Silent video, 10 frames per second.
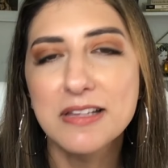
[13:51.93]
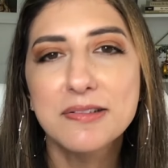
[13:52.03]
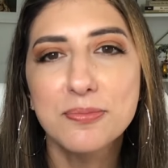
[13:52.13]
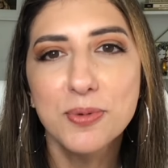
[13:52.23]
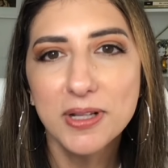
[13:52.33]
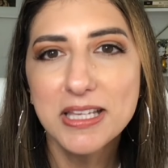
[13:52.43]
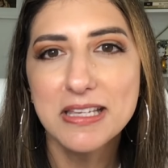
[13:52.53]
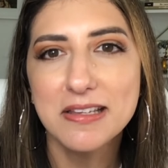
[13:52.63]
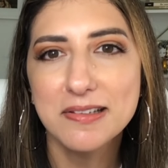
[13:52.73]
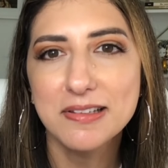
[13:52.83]
It's really
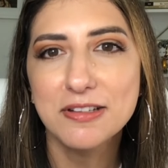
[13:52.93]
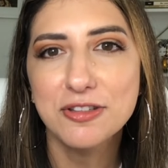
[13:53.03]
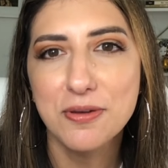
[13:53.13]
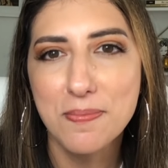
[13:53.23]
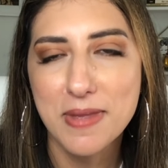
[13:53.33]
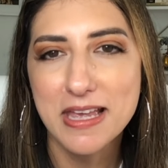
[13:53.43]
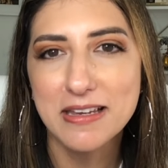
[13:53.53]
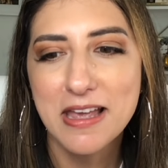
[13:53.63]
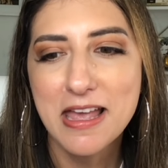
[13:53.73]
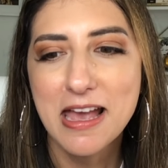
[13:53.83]
easy to
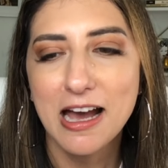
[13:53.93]
make